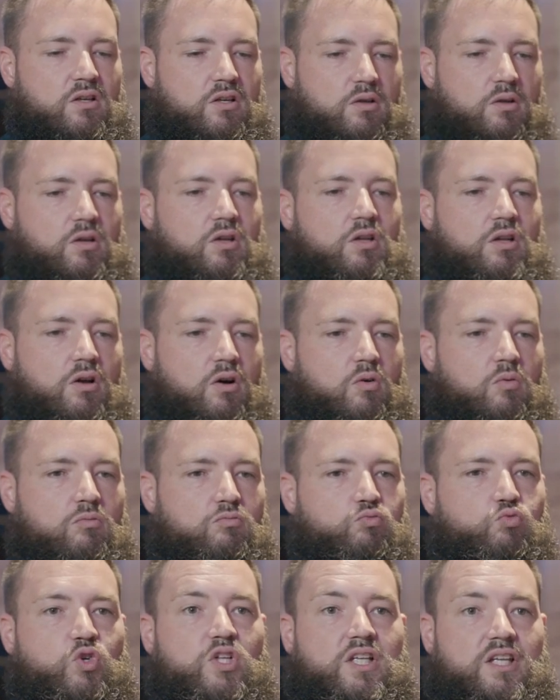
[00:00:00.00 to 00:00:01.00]
you know,
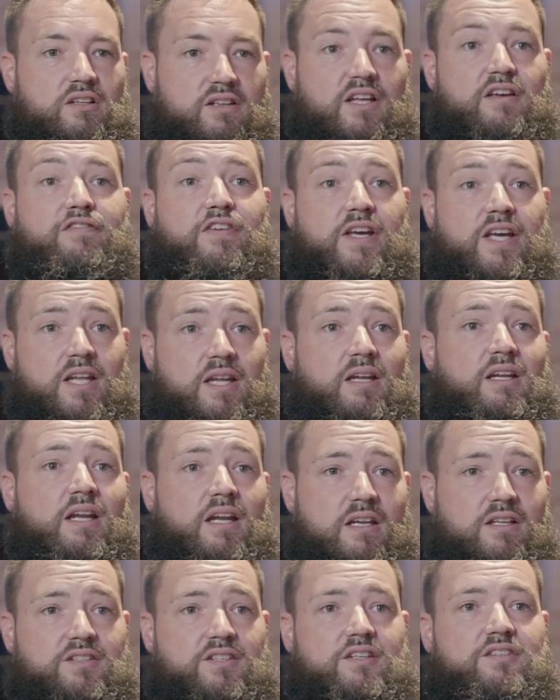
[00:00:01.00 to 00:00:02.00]
really living and
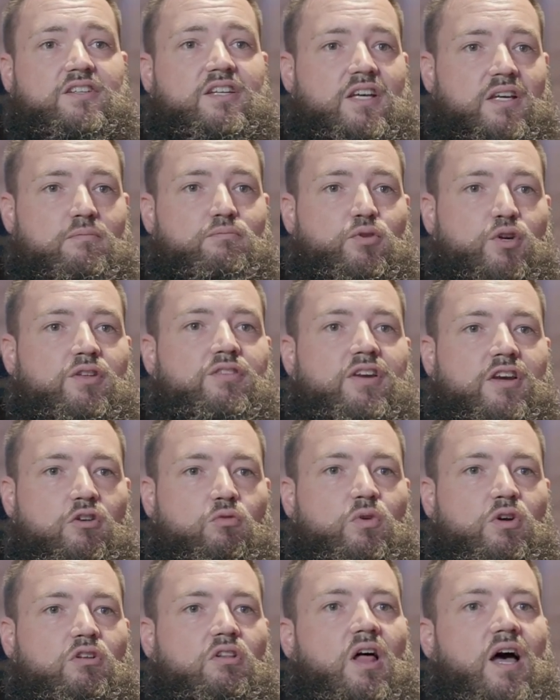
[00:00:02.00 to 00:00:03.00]
existing and breathing in
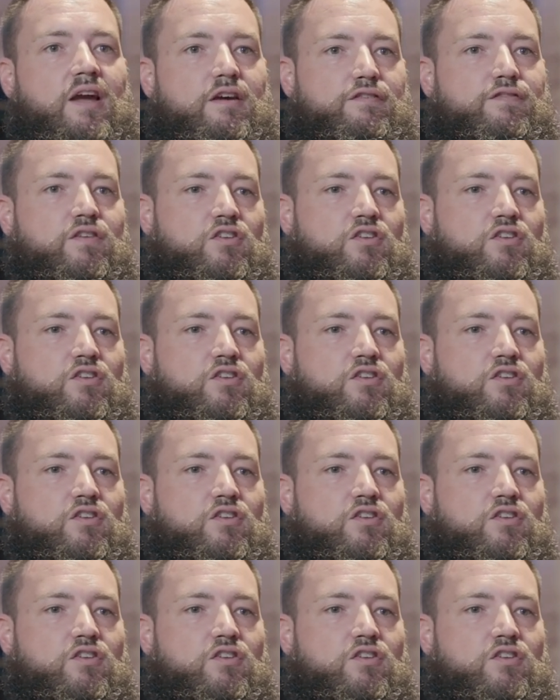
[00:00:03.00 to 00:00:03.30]
real life,